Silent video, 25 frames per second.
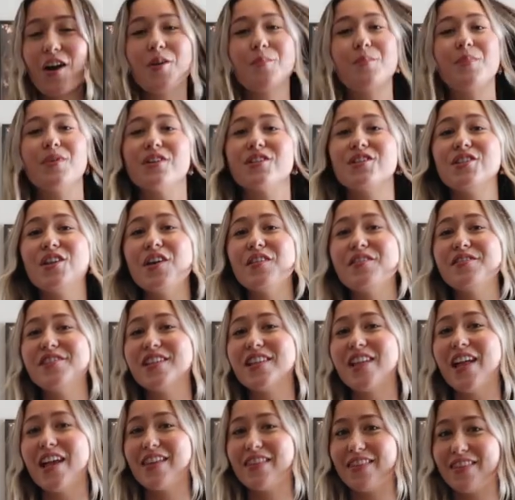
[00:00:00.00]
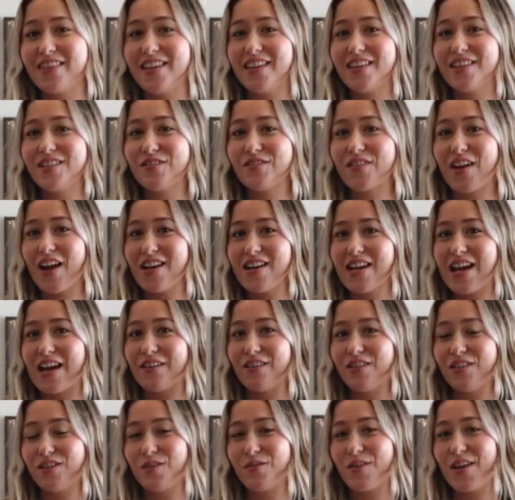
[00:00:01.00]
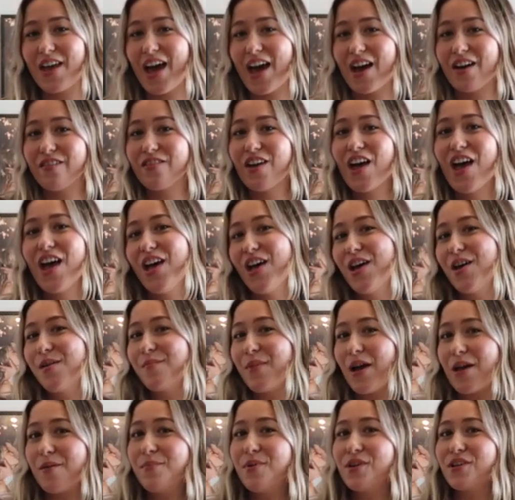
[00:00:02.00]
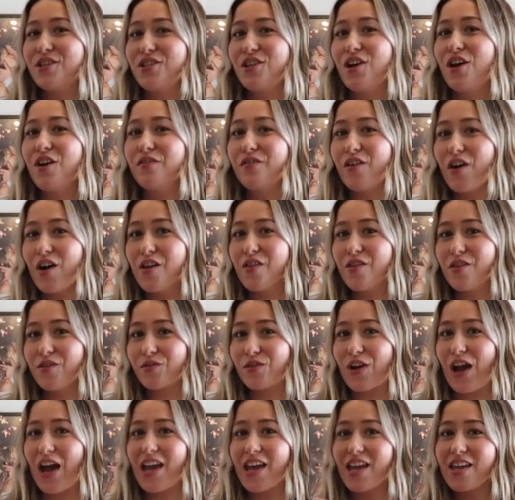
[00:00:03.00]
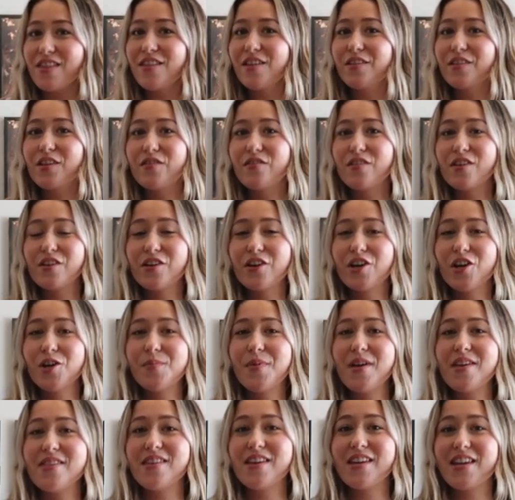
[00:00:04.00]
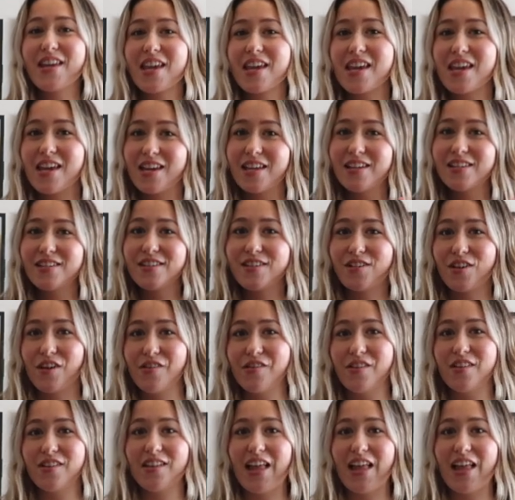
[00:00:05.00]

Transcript: Our bookshelves look like this right now, so we have my bookshelf on the right in the living room, and then Ian's is on the